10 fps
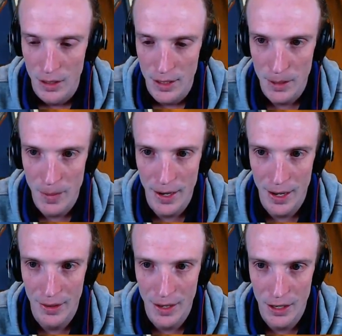Smack
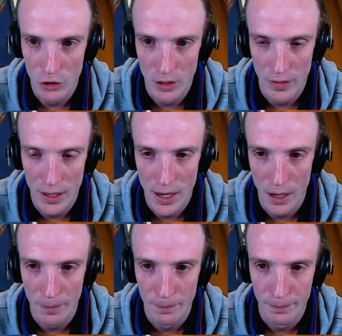out the engine of the
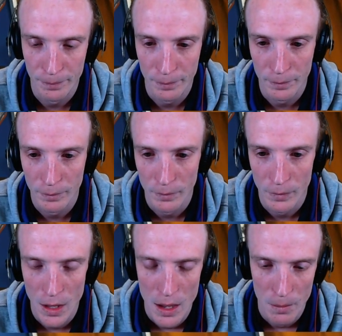deck.
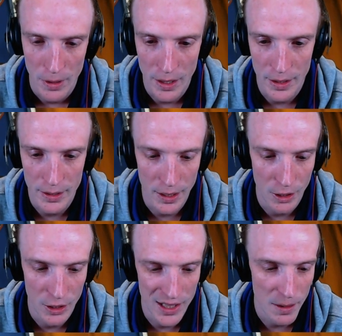But then this thing
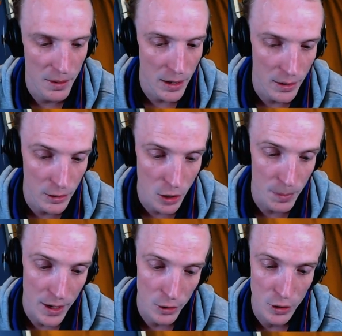goes down. Yeah, top
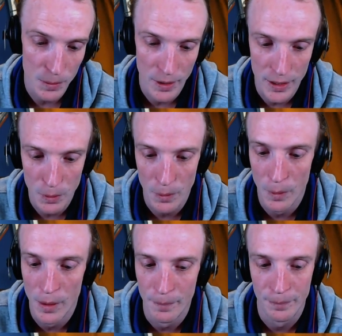deck Guzma. That's what we
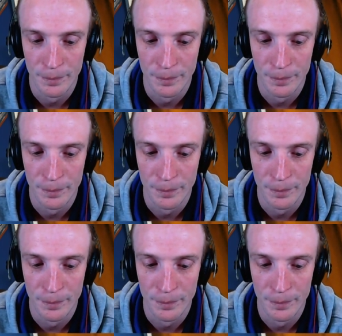want.